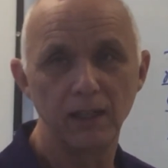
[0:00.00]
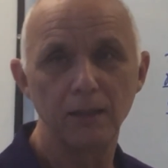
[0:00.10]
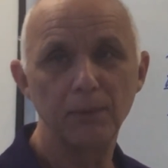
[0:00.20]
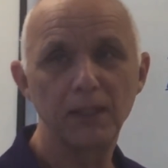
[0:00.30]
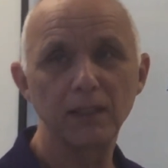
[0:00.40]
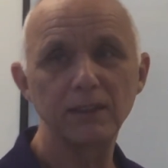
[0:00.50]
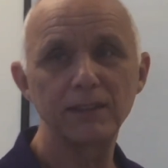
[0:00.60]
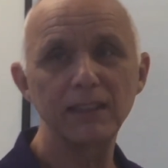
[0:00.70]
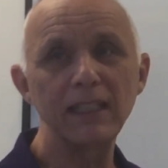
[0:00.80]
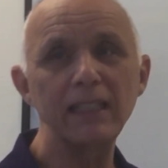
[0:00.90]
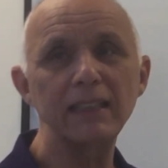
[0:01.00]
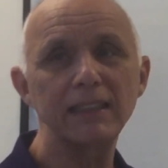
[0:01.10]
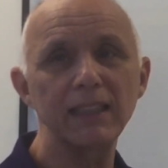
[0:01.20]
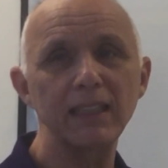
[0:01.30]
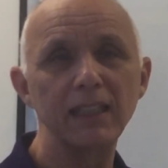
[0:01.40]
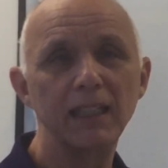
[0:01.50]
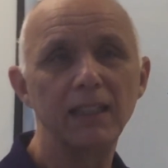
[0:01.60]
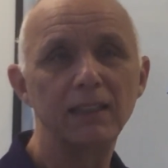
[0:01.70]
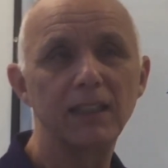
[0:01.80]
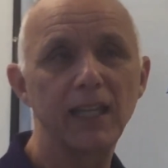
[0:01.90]
because it's easy
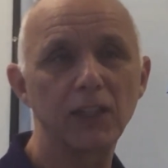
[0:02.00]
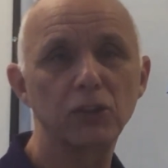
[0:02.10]
to guess